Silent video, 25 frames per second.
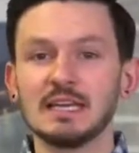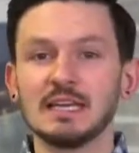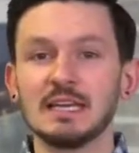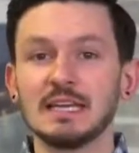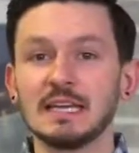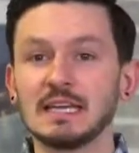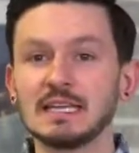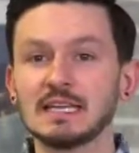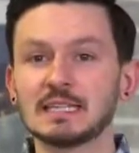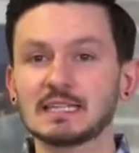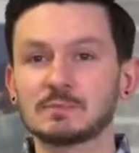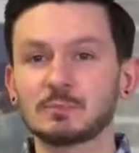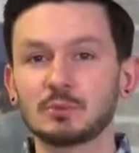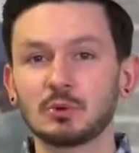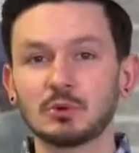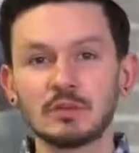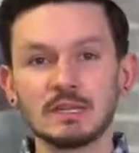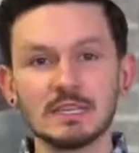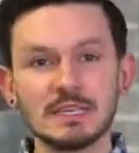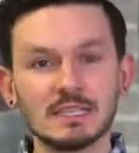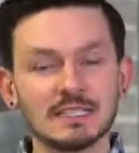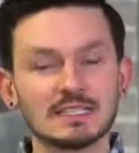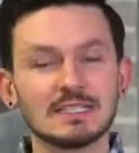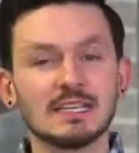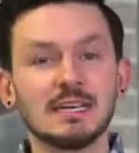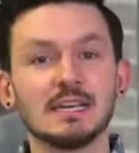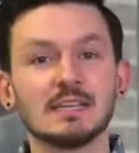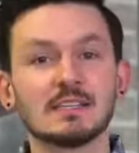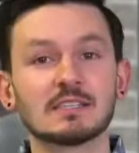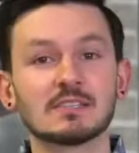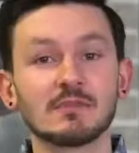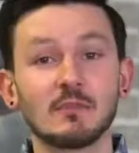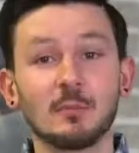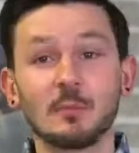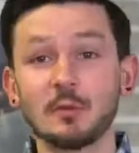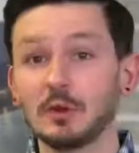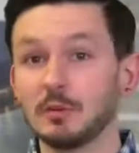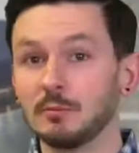It gets pretty intense
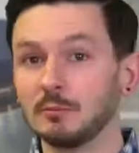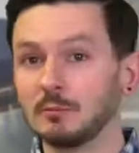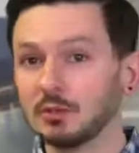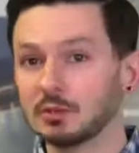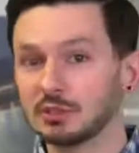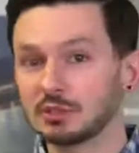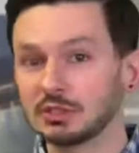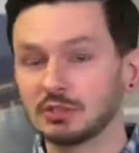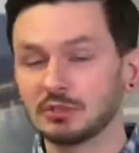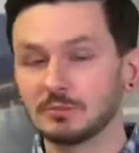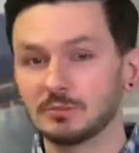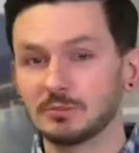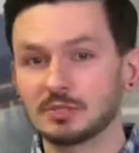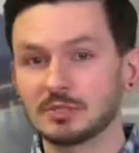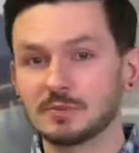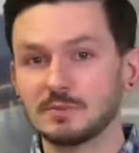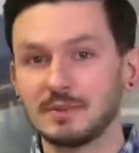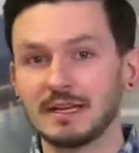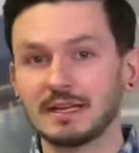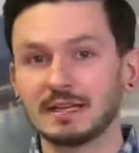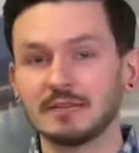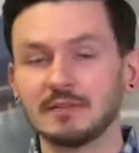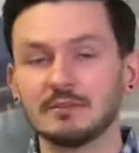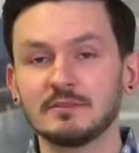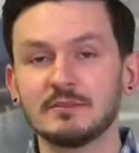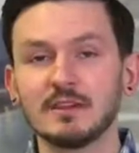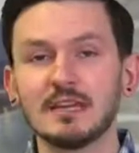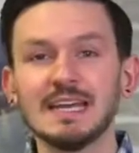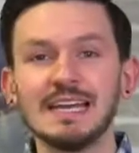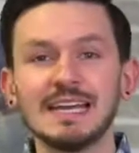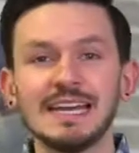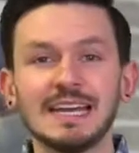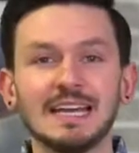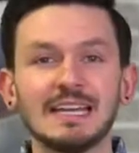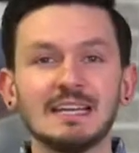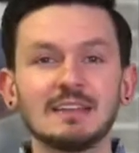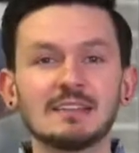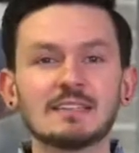from an emotional perspective,
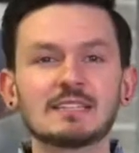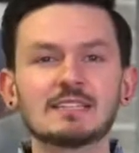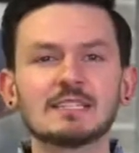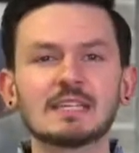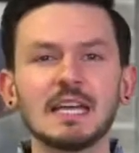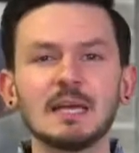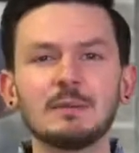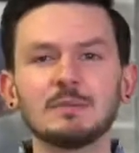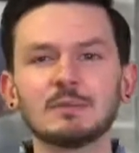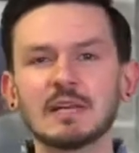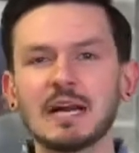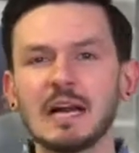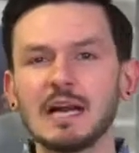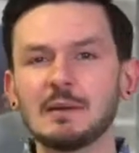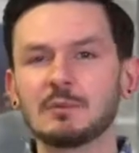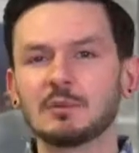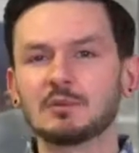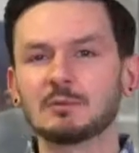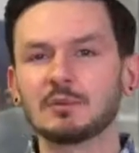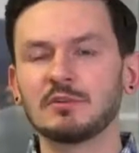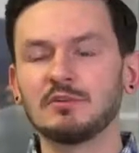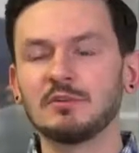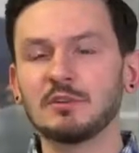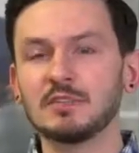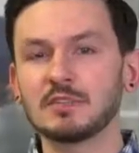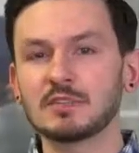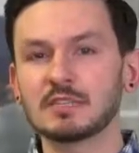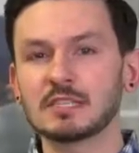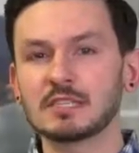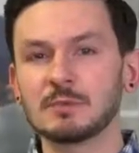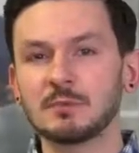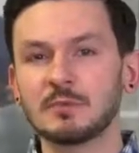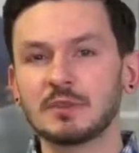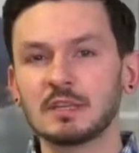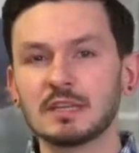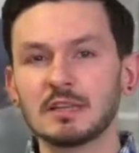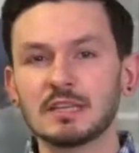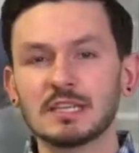and at the same time, it reveals
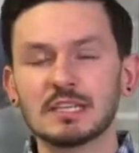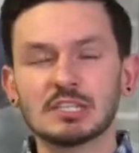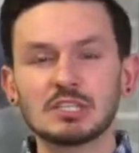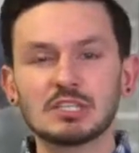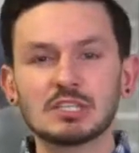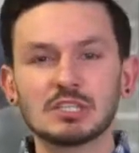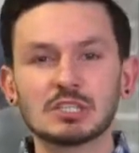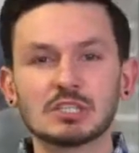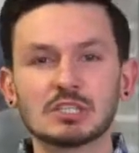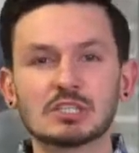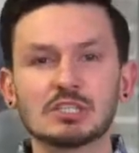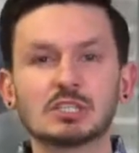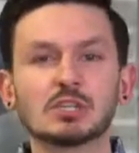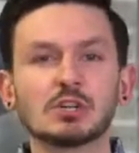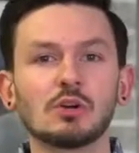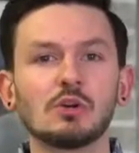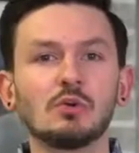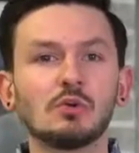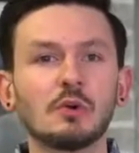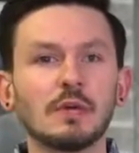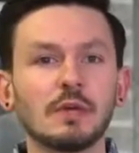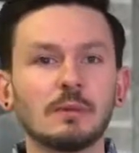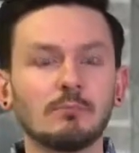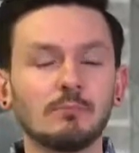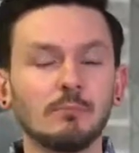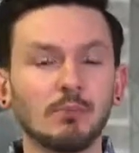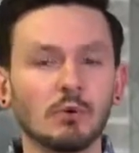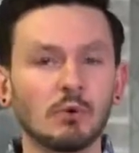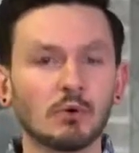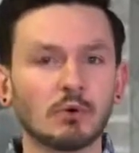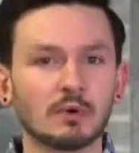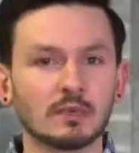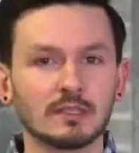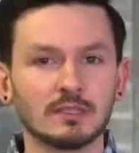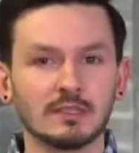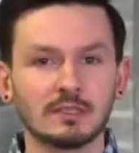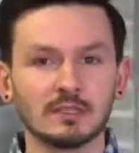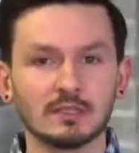something that's just so
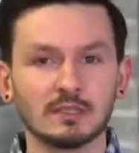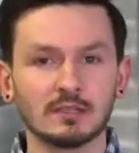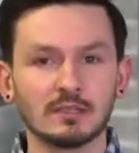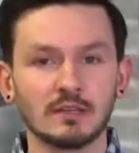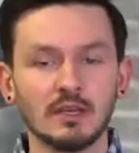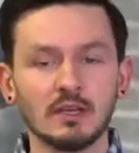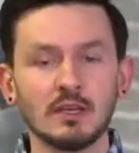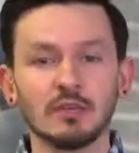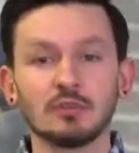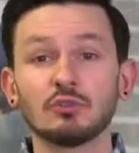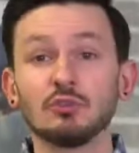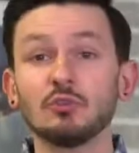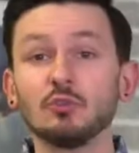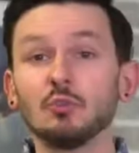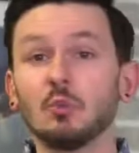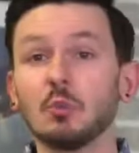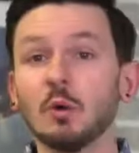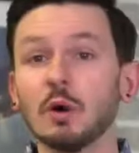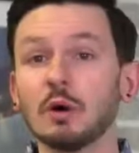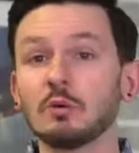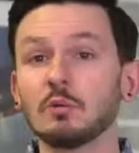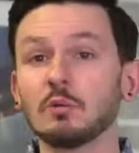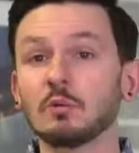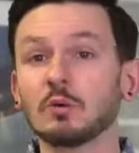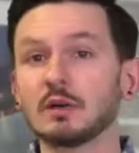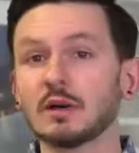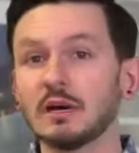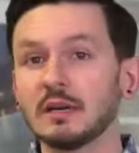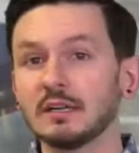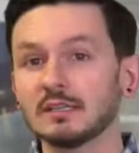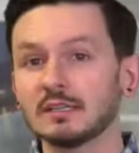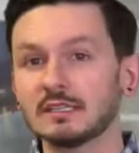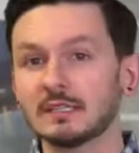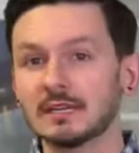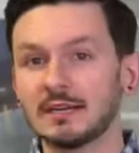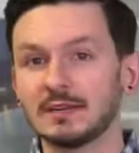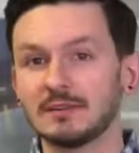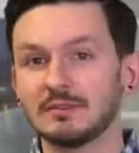important to what we're
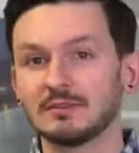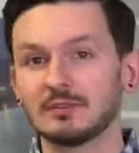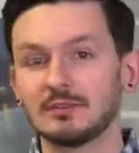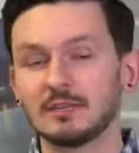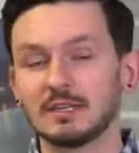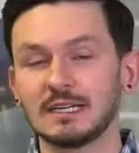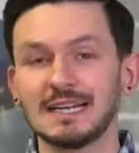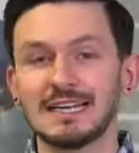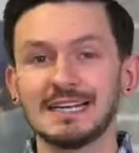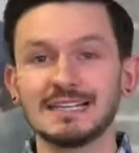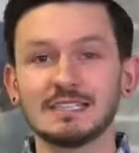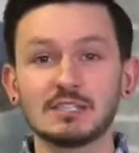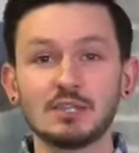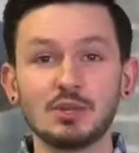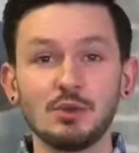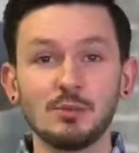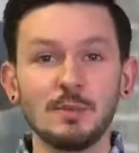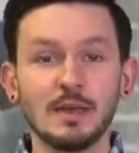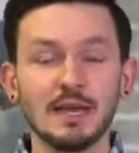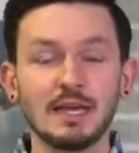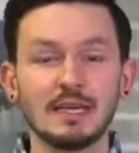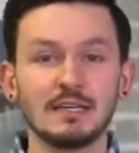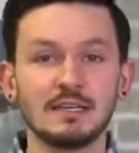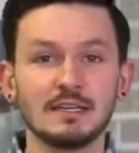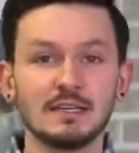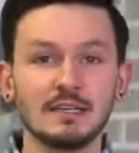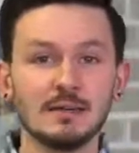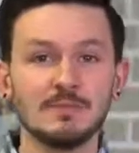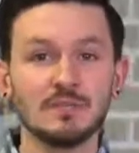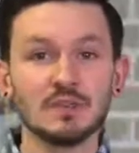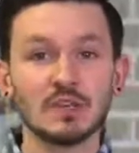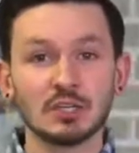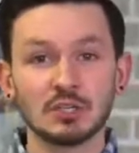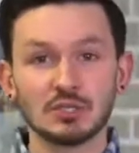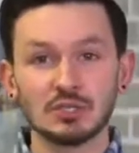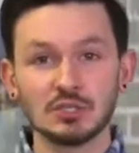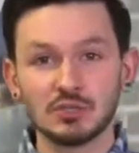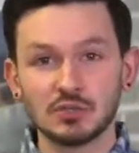uncovering as humanity
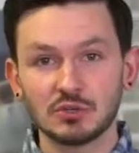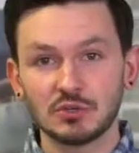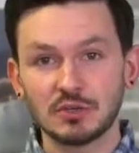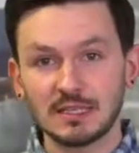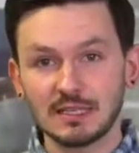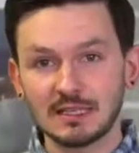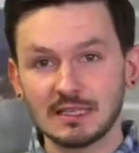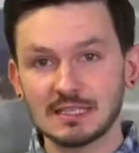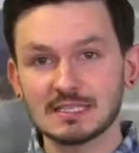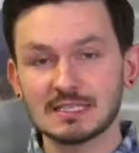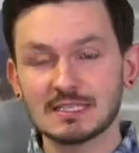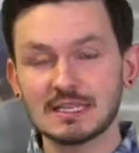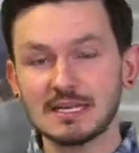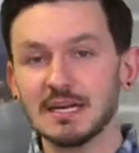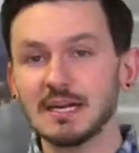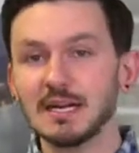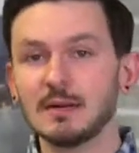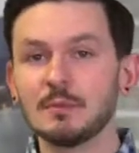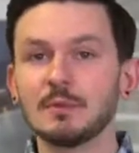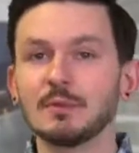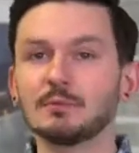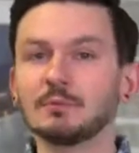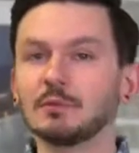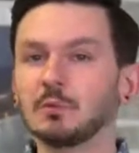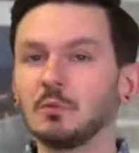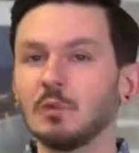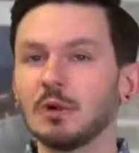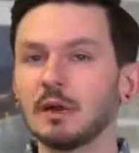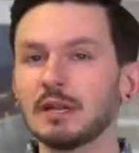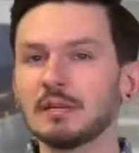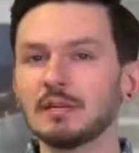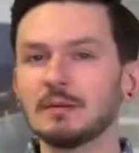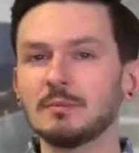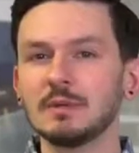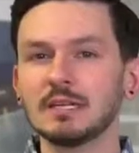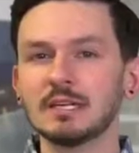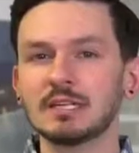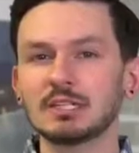during this time that we
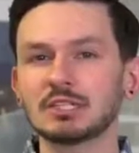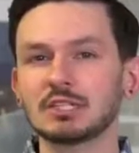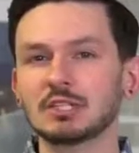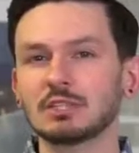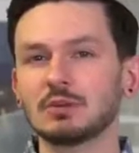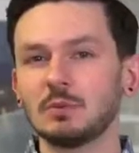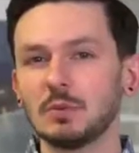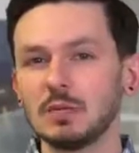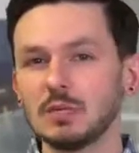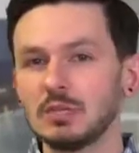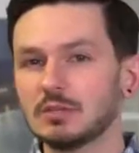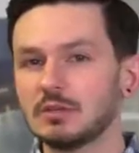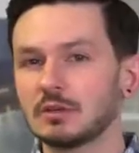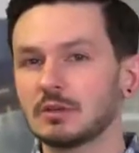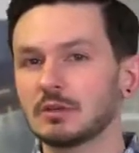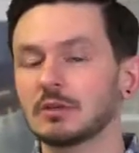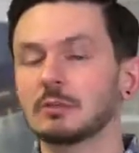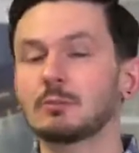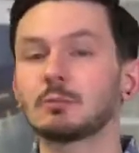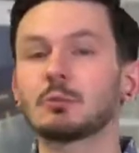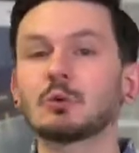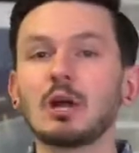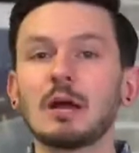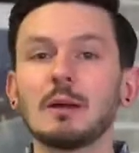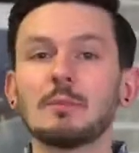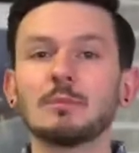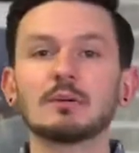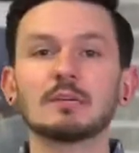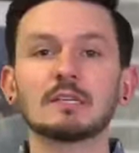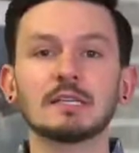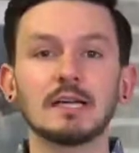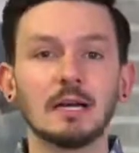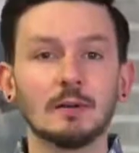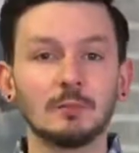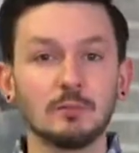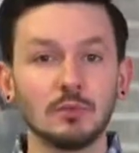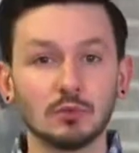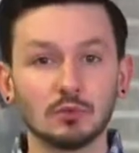wanted to make sure we took the proper
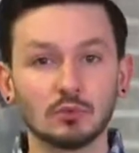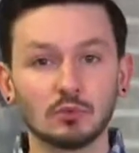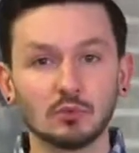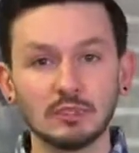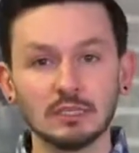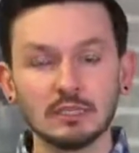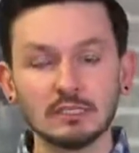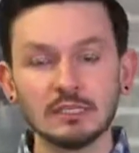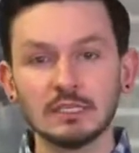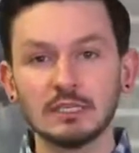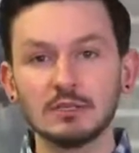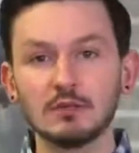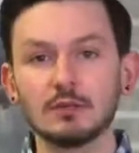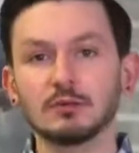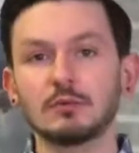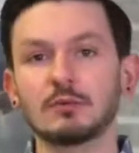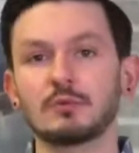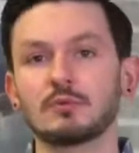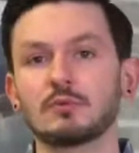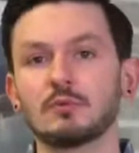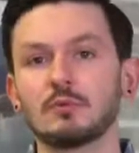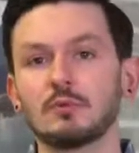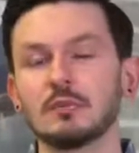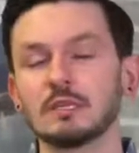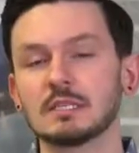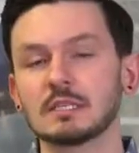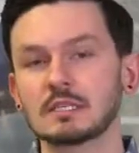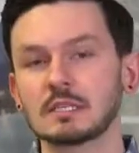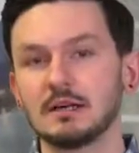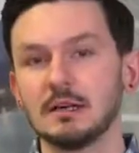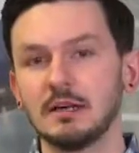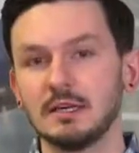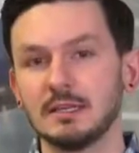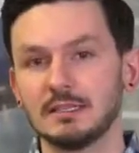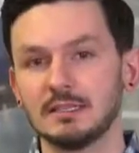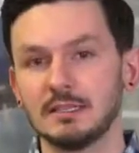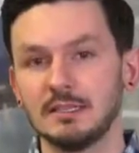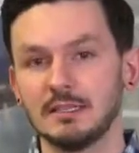time to really go through this
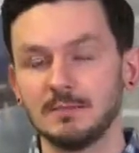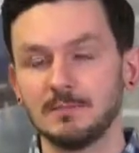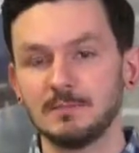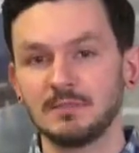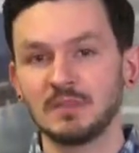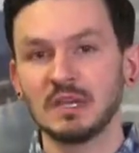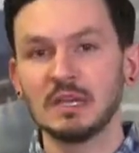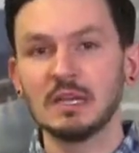content.